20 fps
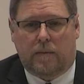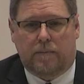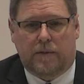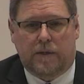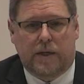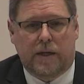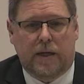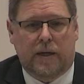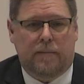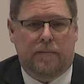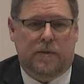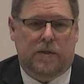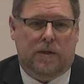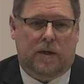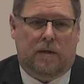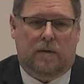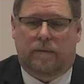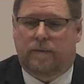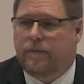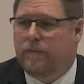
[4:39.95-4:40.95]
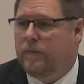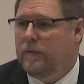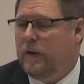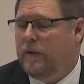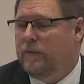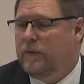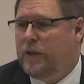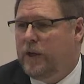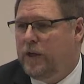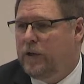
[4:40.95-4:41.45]
teams
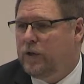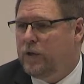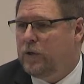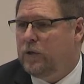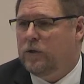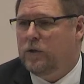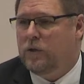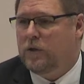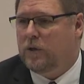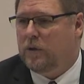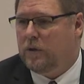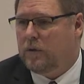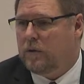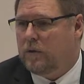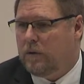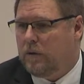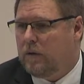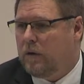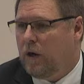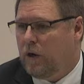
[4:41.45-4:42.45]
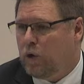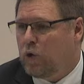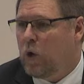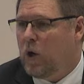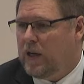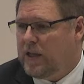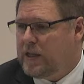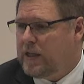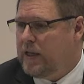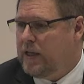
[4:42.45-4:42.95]
of teachers
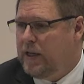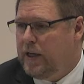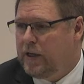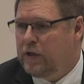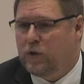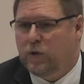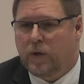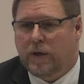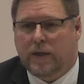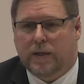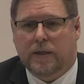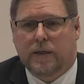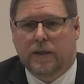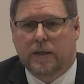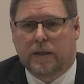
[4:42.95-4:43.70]
across the district